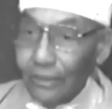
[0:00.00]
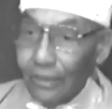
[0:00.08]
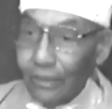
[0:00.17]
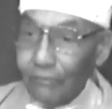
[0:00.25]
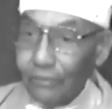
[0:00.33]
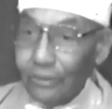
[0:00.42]

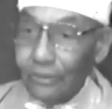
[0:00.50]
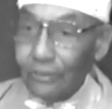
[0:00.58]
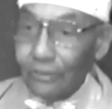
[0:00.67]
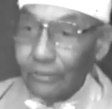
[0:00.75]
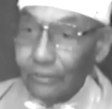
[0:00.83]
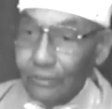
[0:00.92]

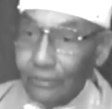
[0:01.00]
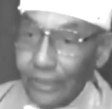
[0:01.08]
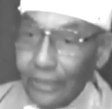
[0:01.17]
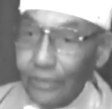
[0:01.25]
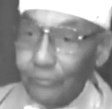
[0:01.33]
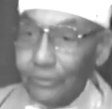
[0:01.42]
our
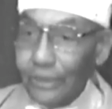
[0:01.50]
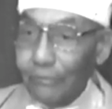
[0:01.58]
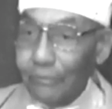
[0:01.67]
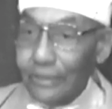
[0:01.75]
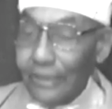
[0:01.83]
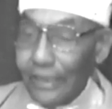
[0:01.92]
names that
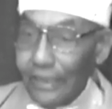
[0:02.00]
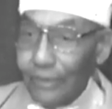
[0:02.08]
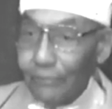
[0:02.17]
we came